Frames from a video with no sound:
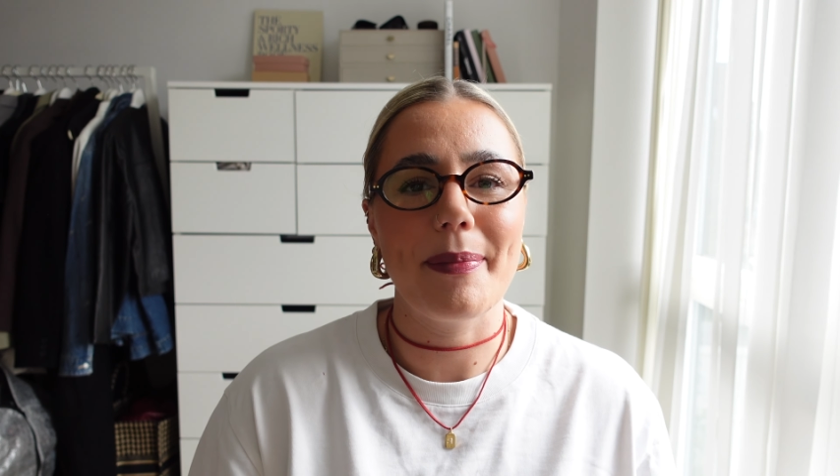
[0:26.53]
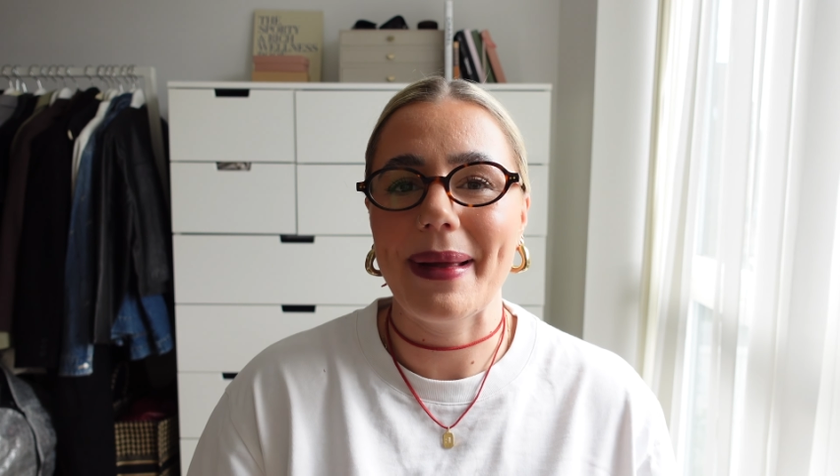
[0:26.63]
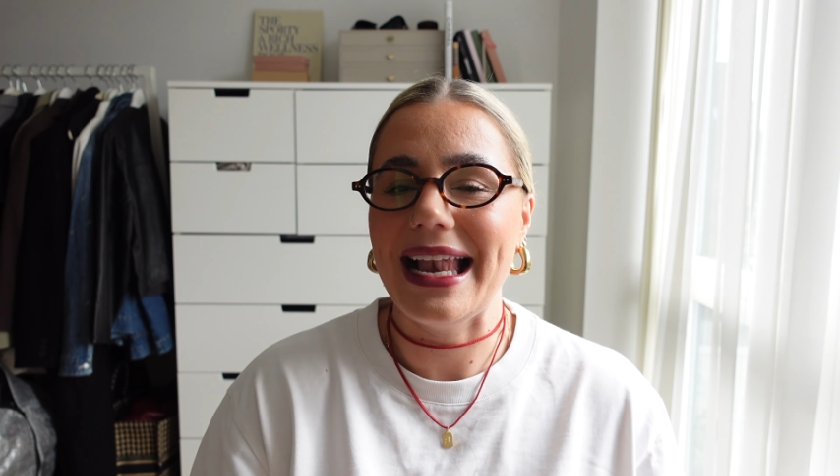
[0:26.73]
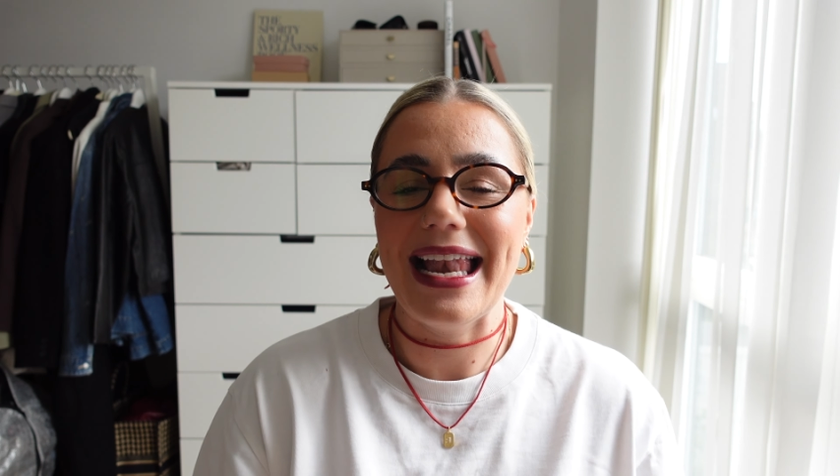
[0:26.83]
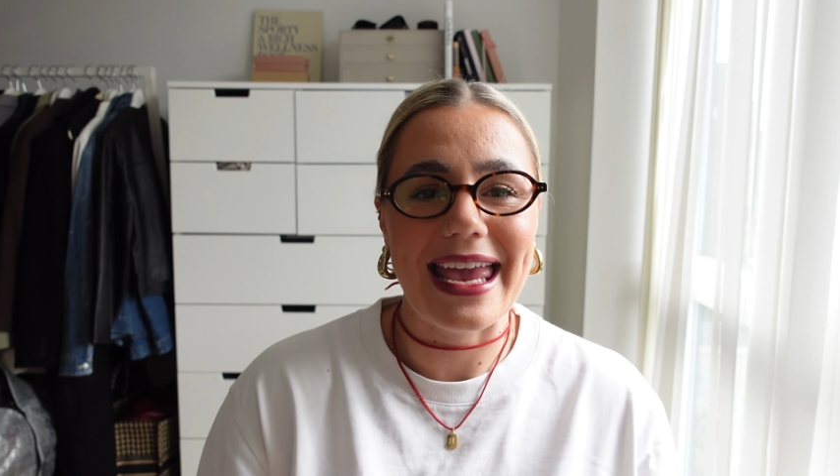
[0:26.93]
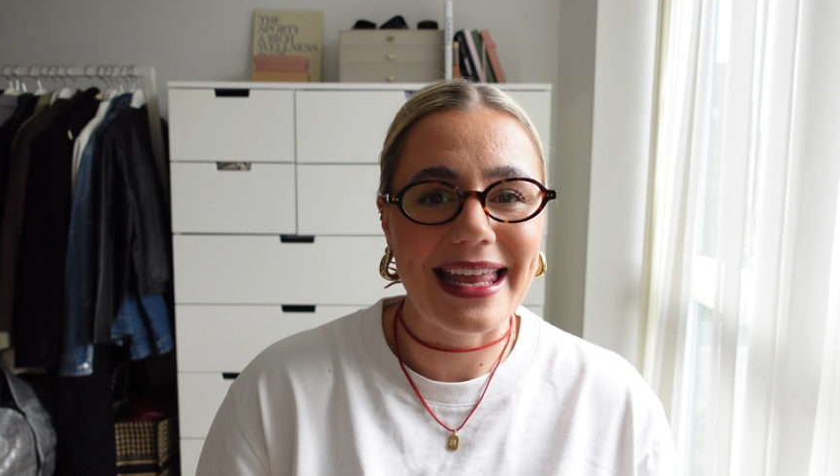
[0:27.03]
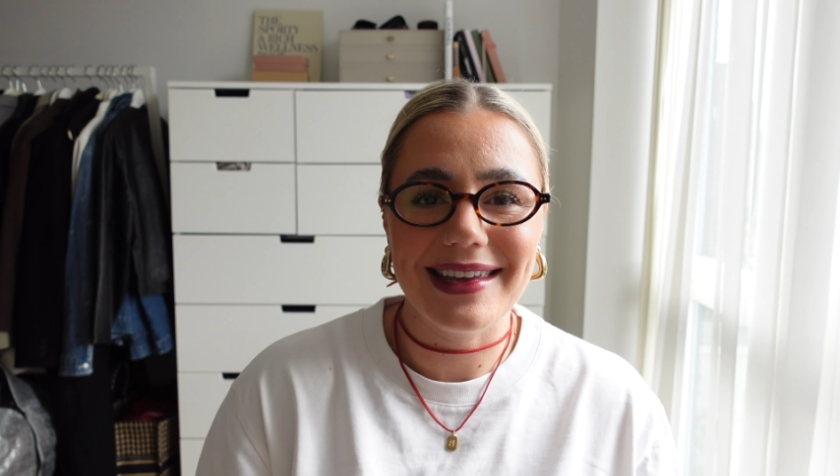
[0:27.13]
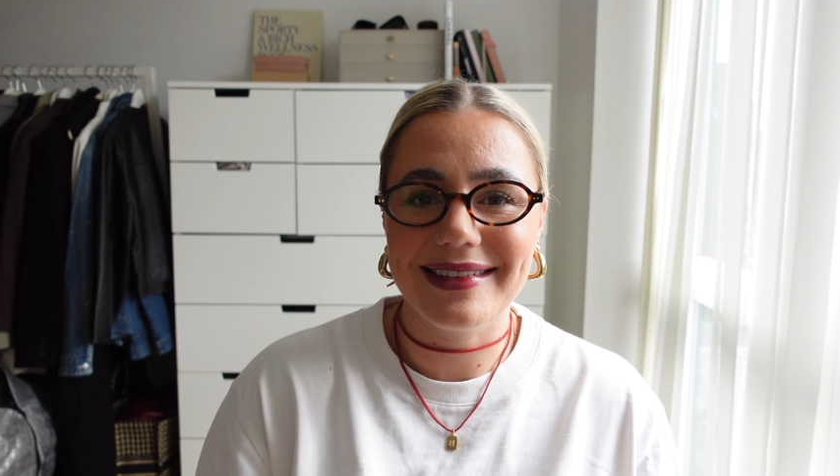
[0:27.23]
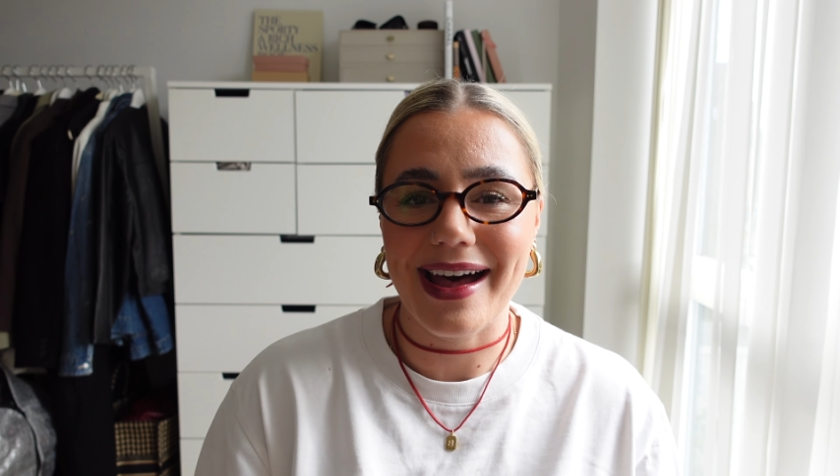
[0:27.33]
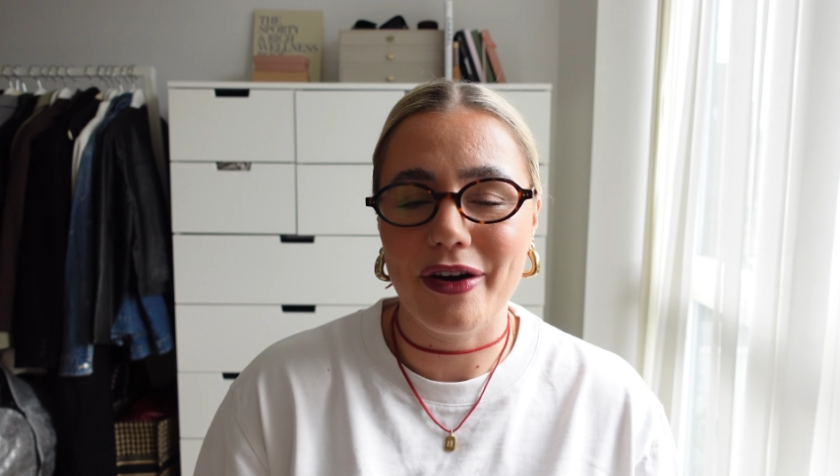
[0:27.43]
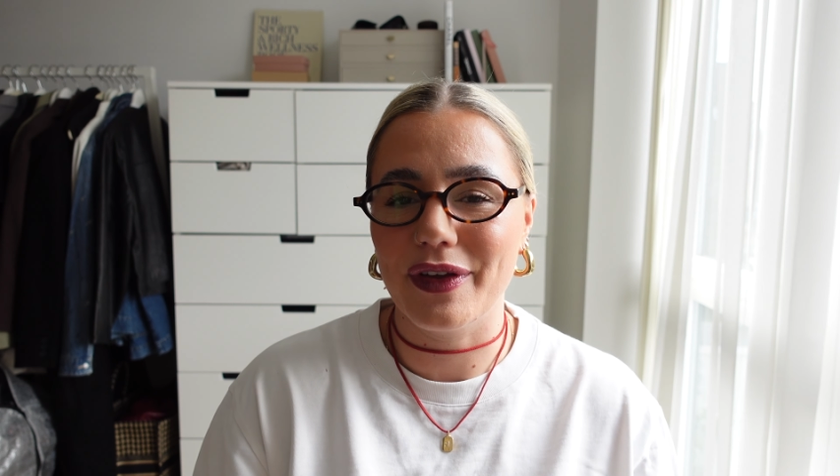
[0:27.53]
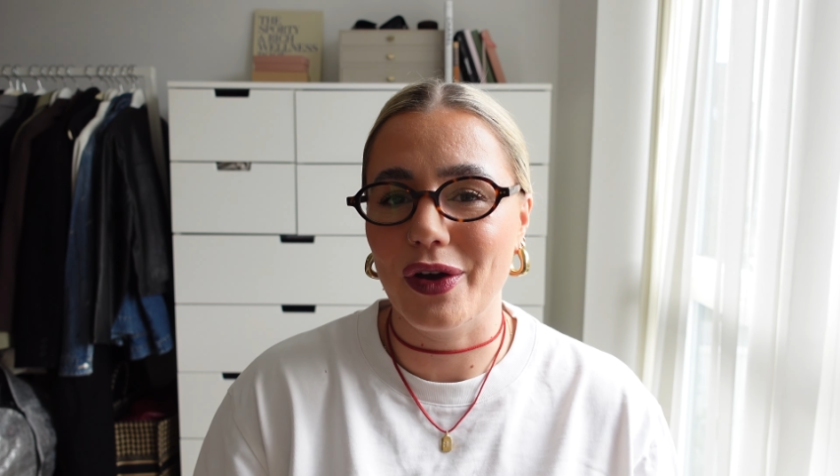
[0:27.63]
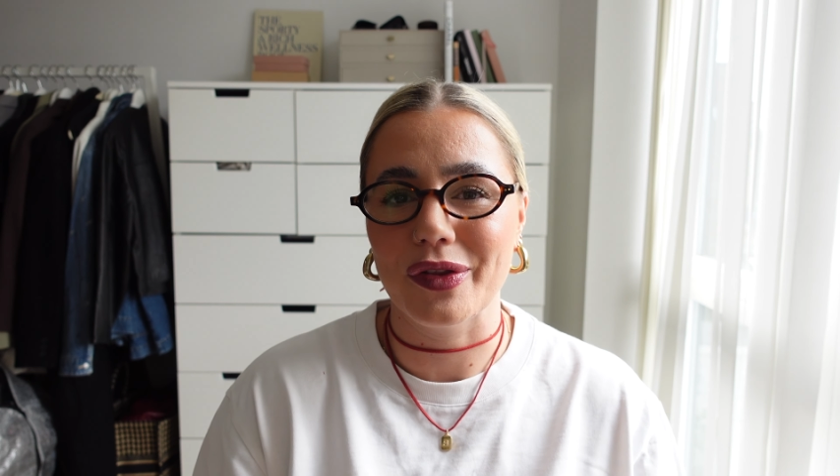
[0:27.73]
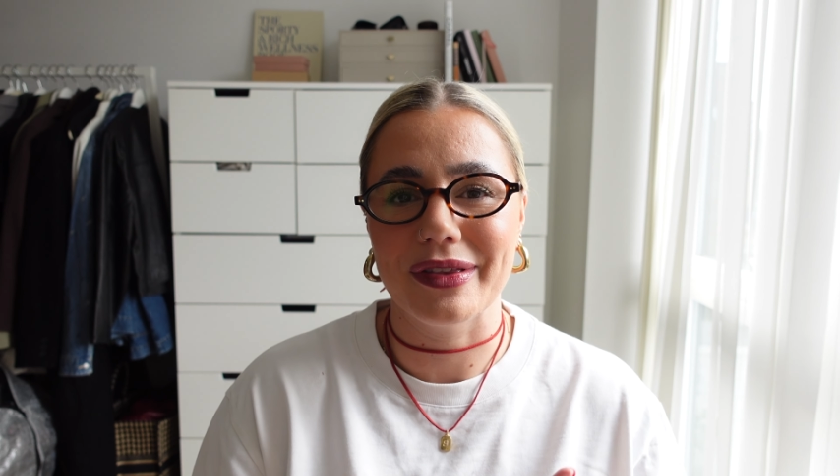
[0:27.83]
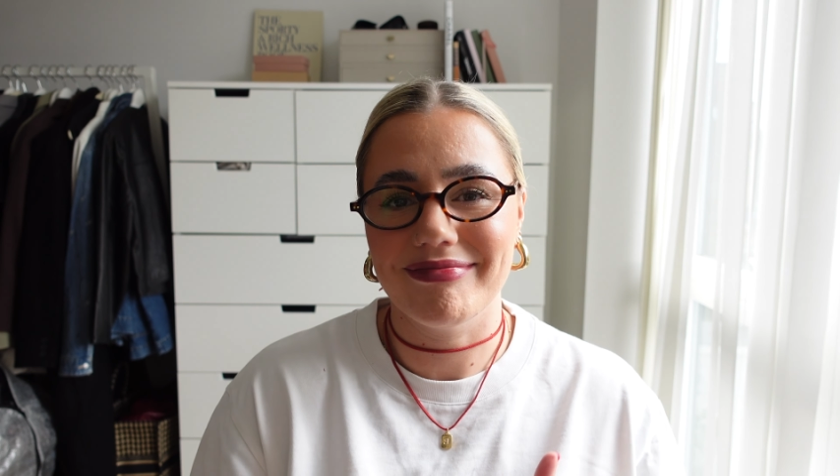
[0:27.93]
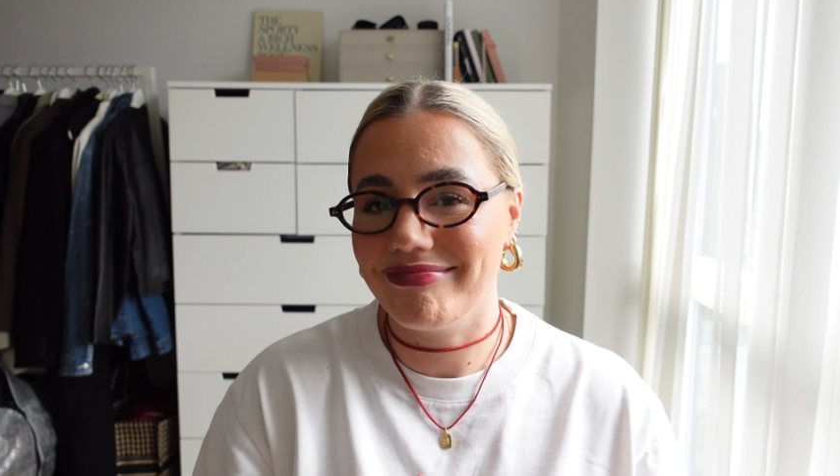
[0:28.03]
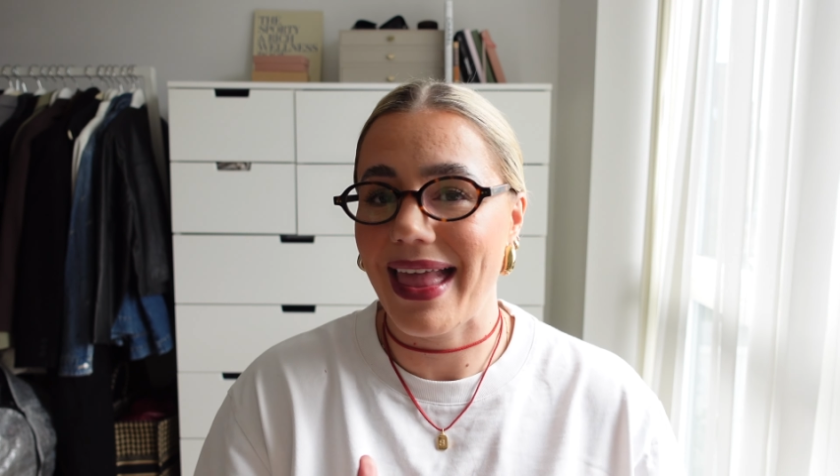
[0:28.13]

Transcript: plainest outfit on